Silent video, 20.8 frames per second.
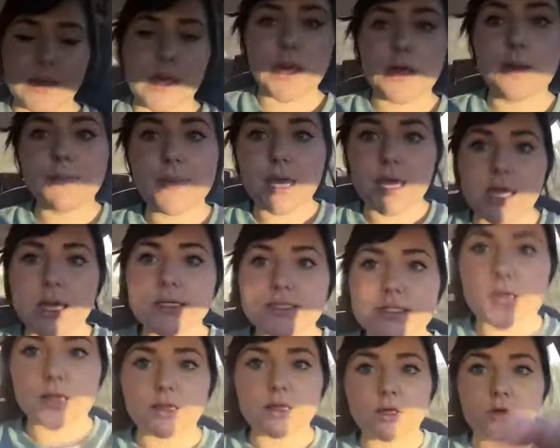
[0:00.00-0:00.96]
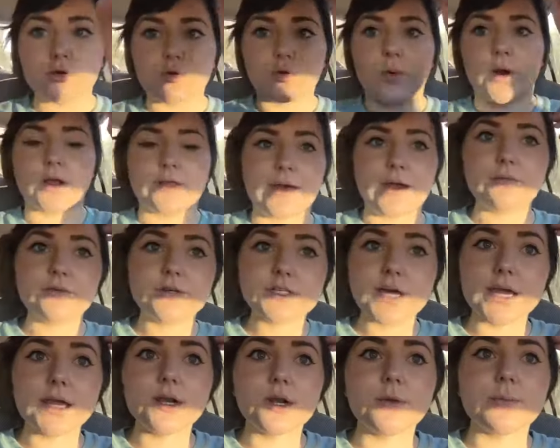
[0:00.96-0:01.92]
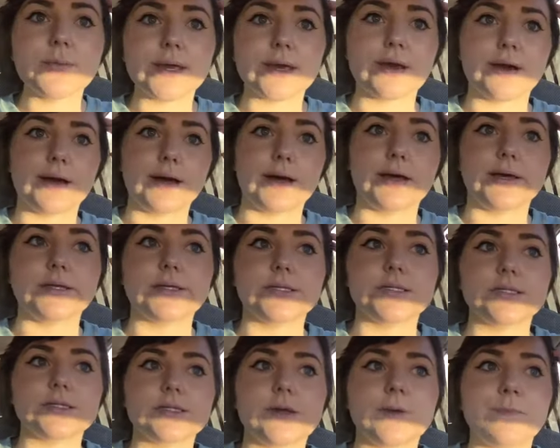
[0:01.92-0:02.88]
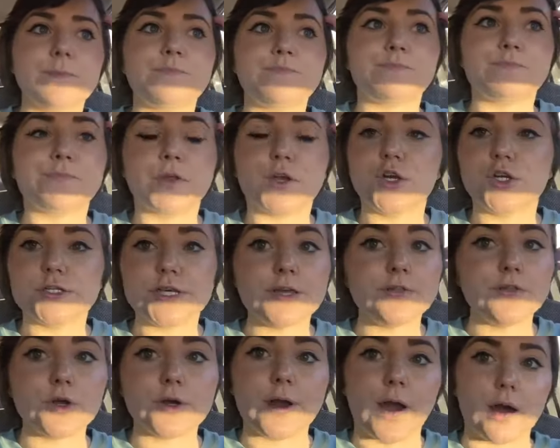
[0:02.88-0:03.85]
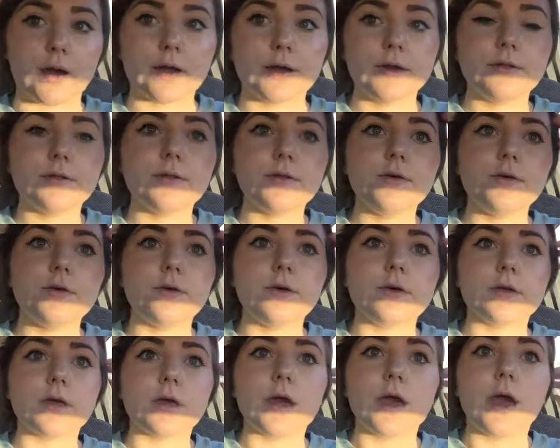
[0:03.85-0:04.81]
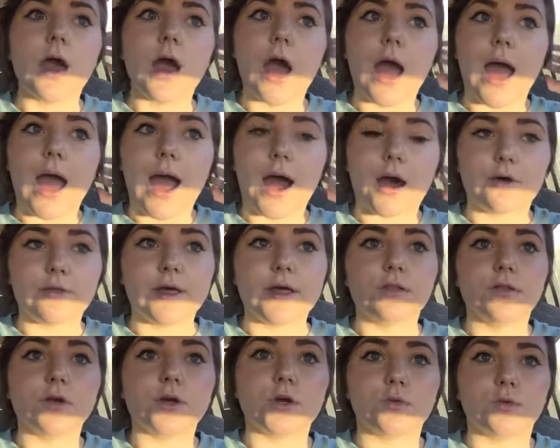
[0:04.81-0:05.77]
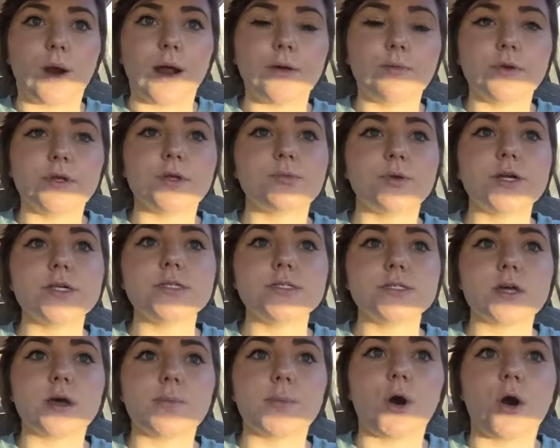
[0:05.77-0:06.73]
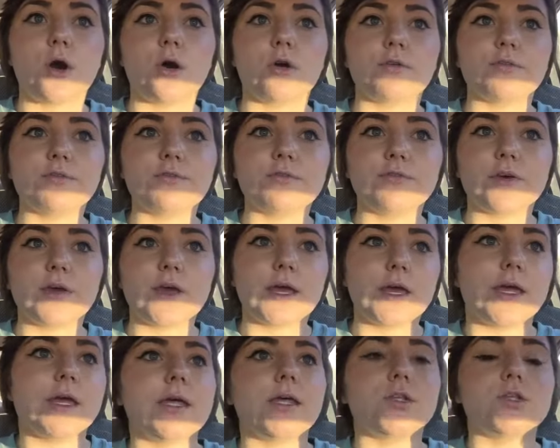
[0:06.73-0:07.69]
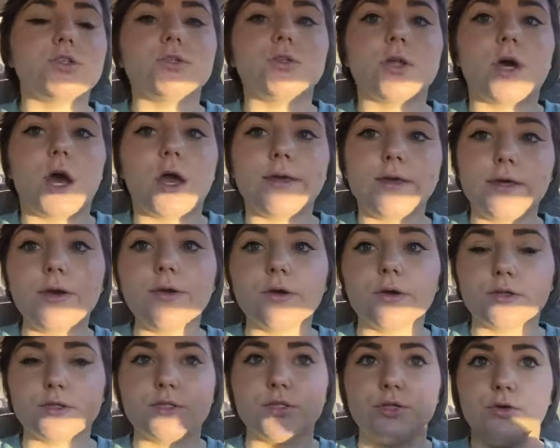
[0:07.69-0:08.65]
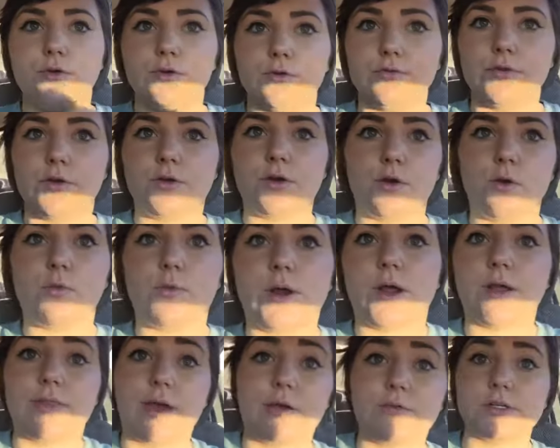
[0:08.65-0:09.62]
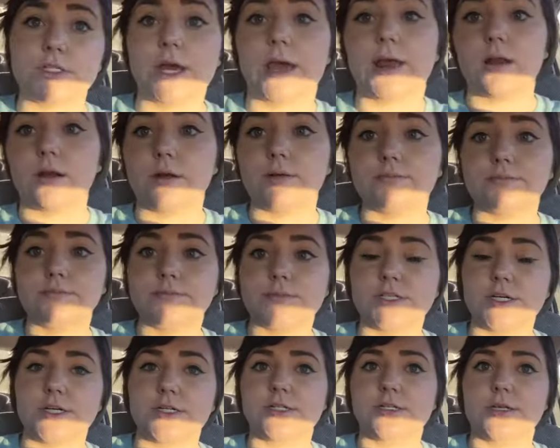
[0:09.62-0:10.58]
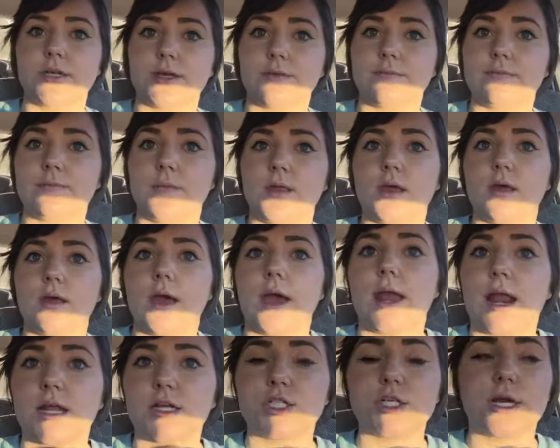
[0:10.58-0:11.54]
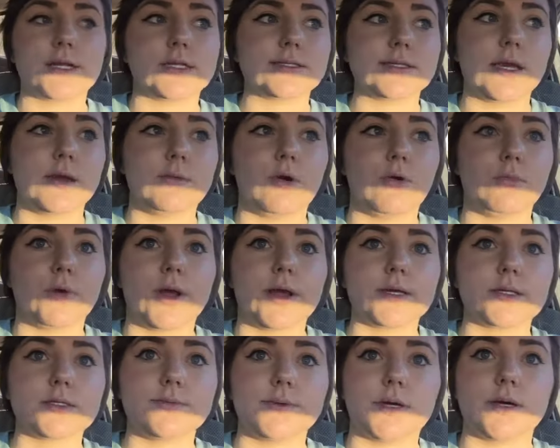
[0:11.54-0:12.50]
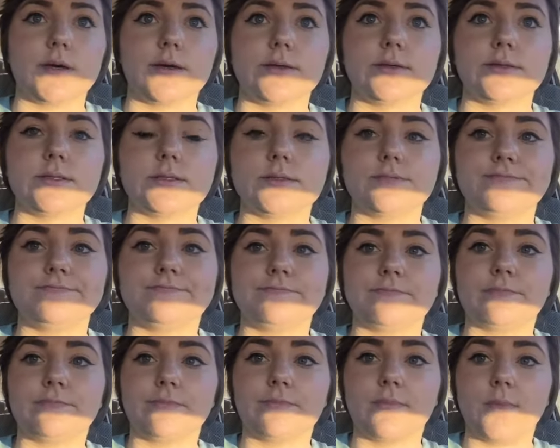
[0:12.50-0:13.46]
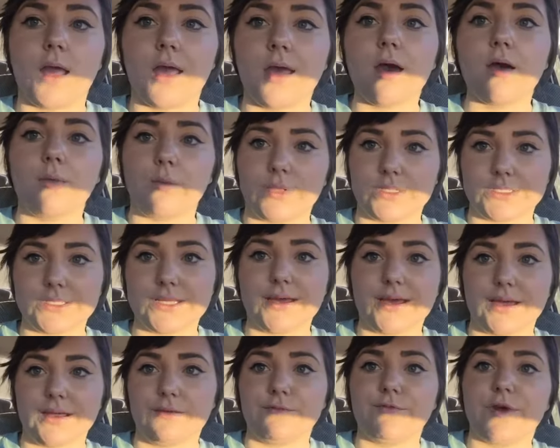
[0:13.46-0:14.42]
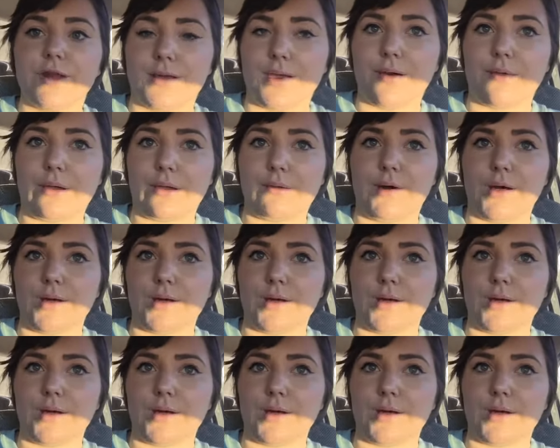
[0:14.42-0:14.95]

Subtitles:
being mean telling you to wear that retainer, because your teeth are not going to look how they look right when your braces come off in a year or two if you don't wear that retainer. Seriously. And I just had to slam on brakes because, once again, videoing